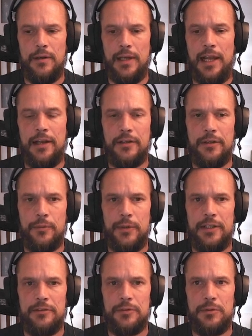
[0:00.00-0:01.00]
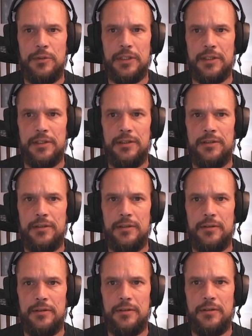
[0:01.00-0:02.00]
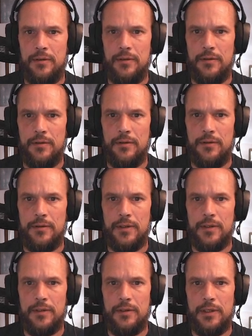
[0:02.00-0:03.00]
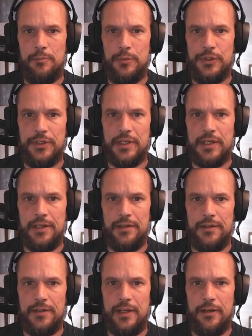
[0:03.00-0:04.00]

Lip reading: elegant way of doing it. So I put the get tile